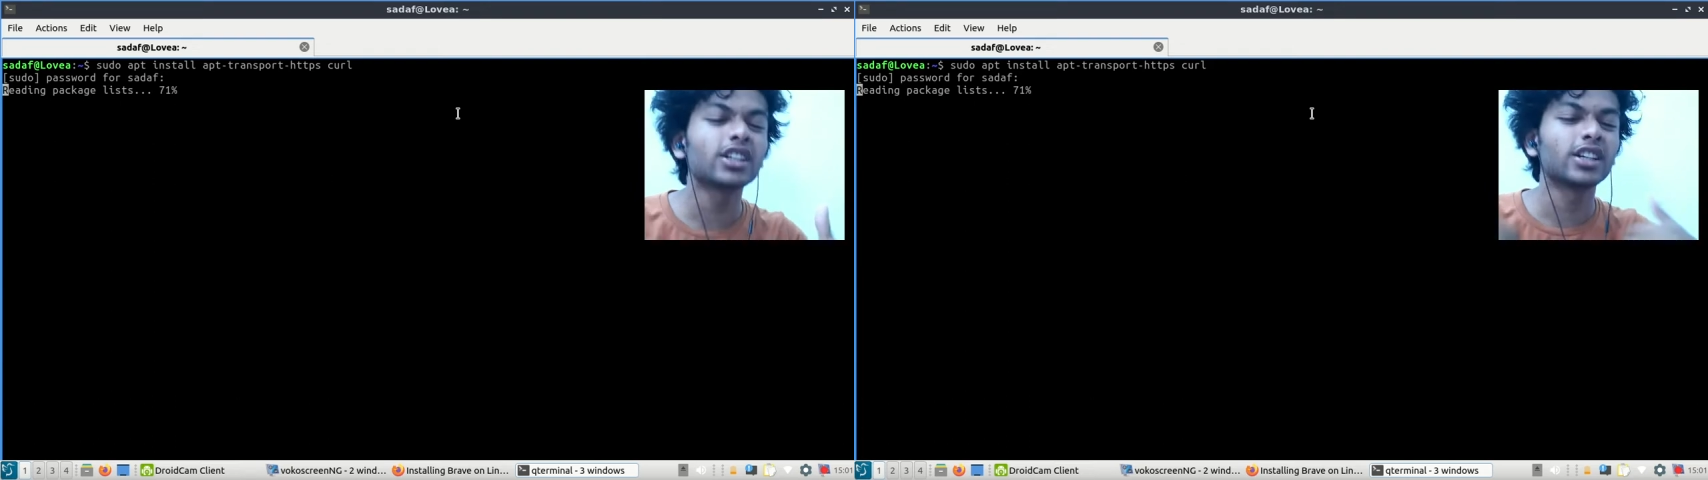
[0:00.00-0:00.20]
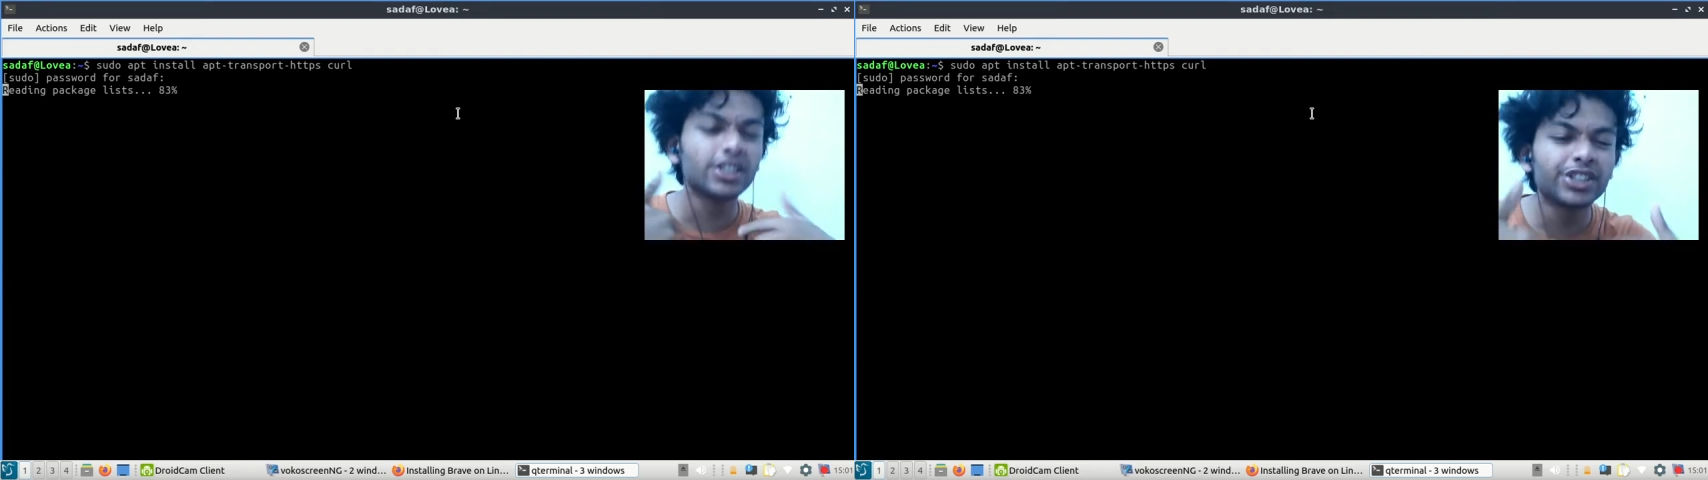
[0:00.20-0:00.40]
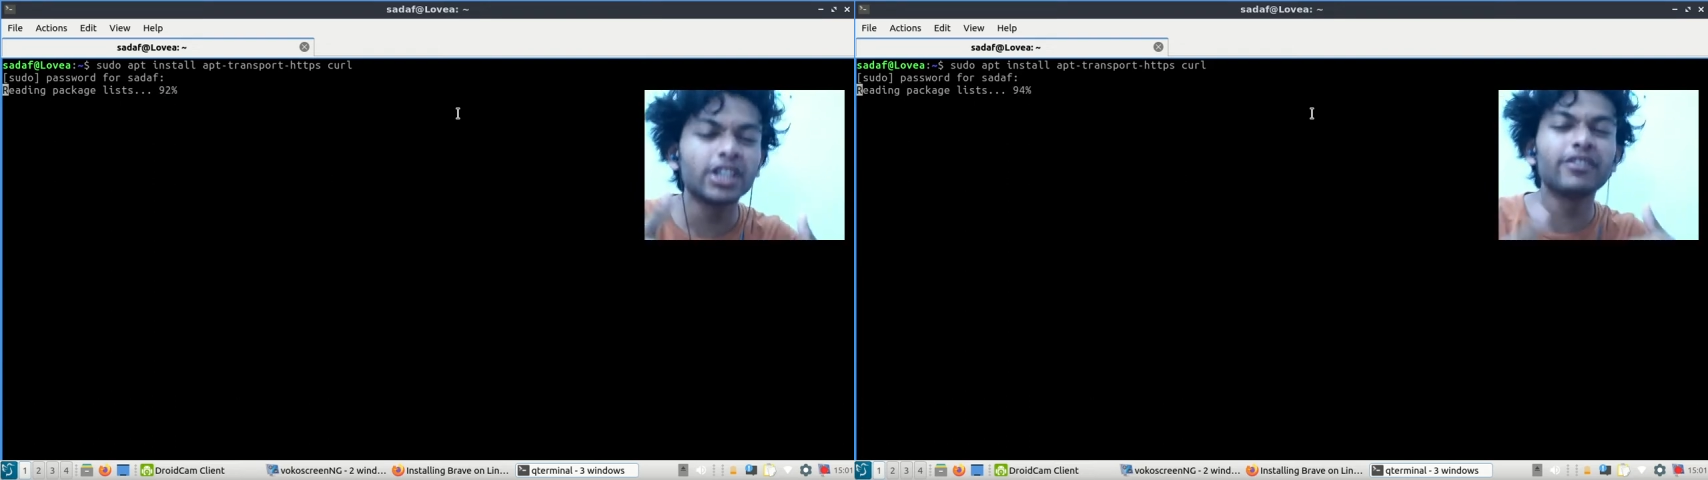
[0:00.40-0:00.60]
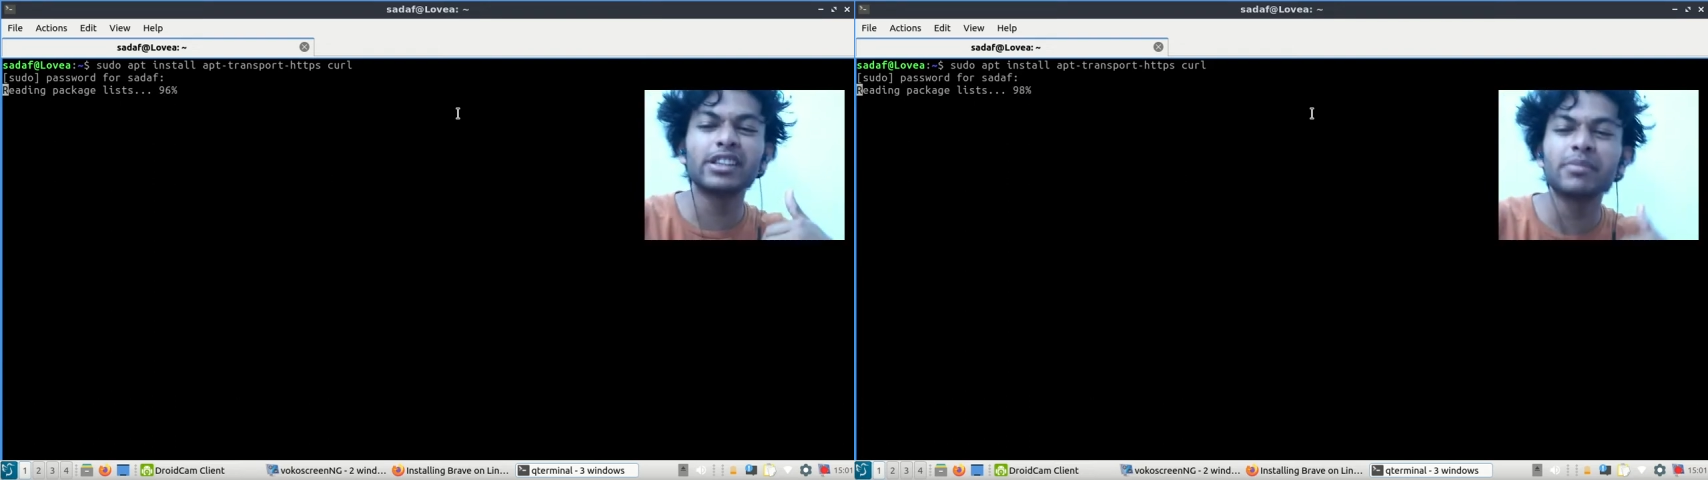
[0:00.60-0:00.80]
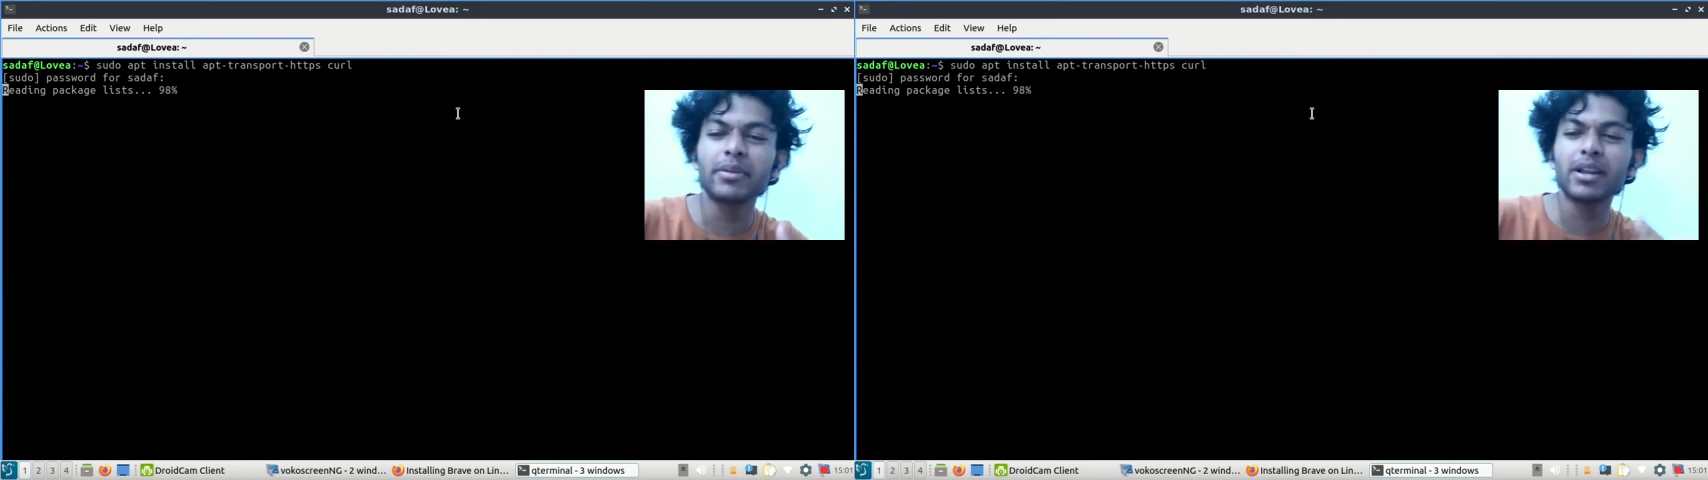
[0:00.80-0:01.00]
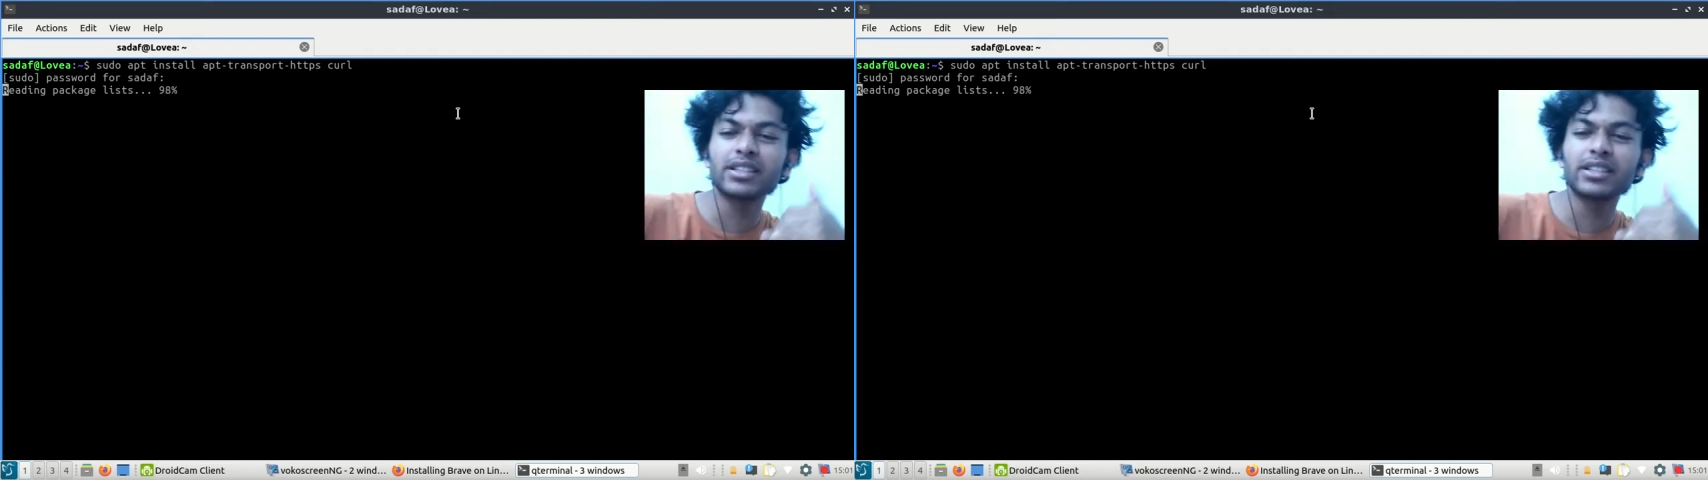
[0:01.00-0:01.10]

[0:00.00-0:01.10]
Chill with me, bruh.